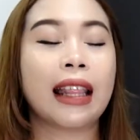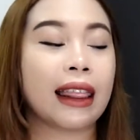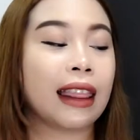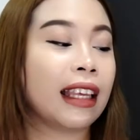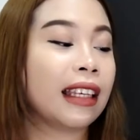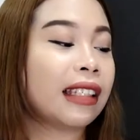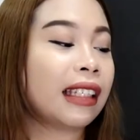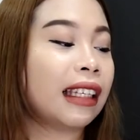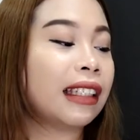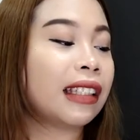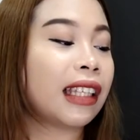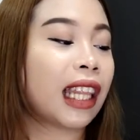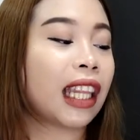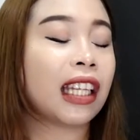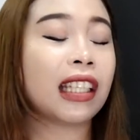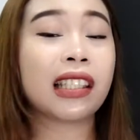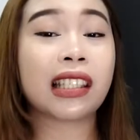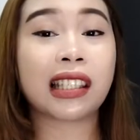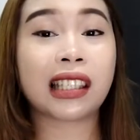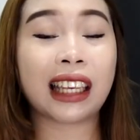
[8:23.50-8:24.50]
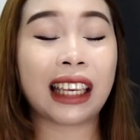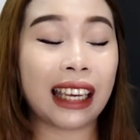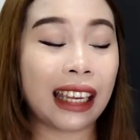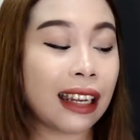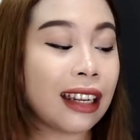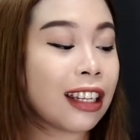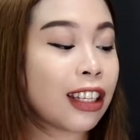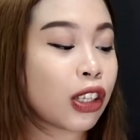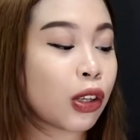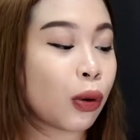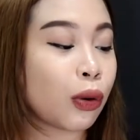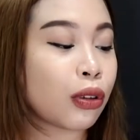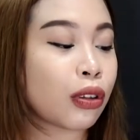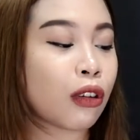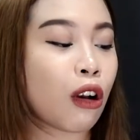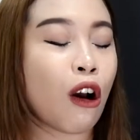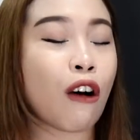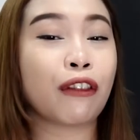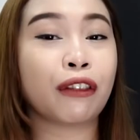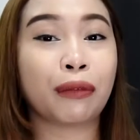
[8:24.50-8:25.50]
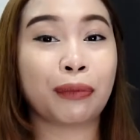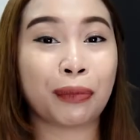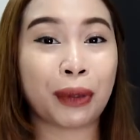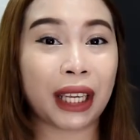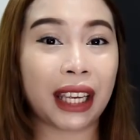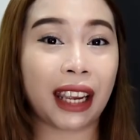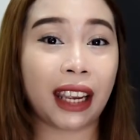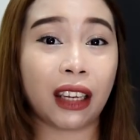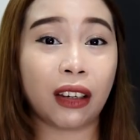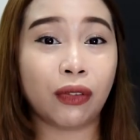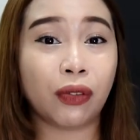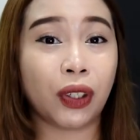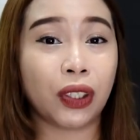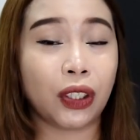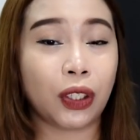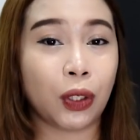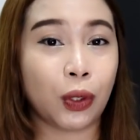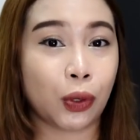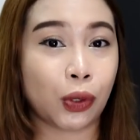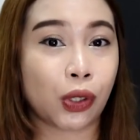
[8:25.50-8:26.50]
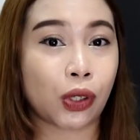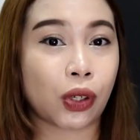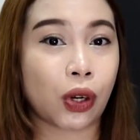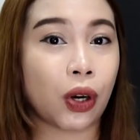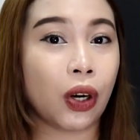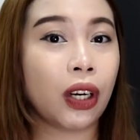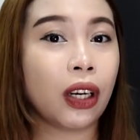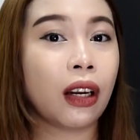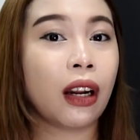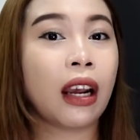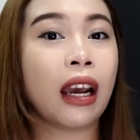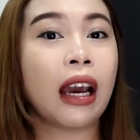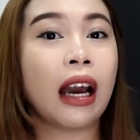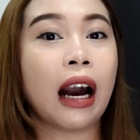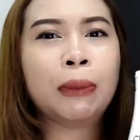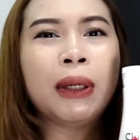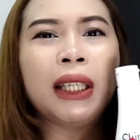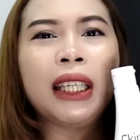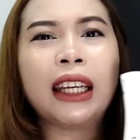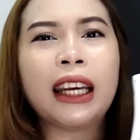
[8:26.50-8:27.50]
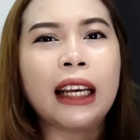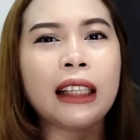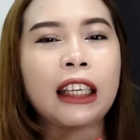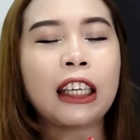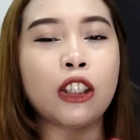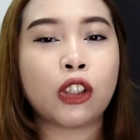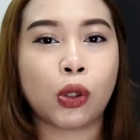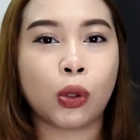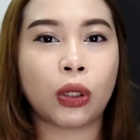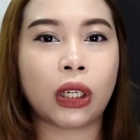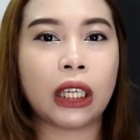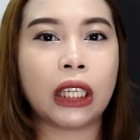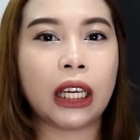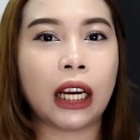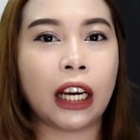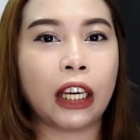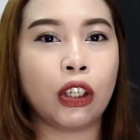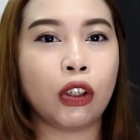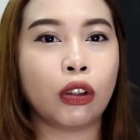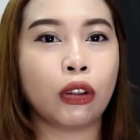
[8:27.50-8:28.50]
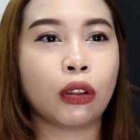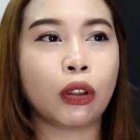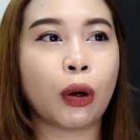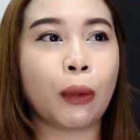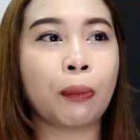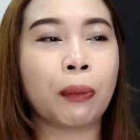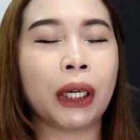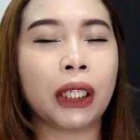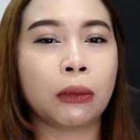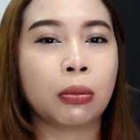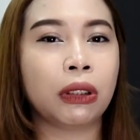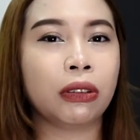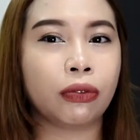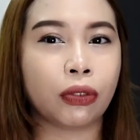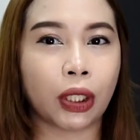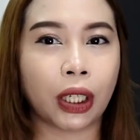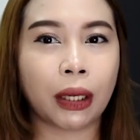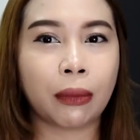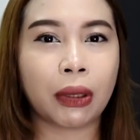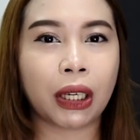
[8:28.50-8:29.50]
This is the Skin So Soft by Avon Lotion. Iba na yata itsura niya ngayon compared before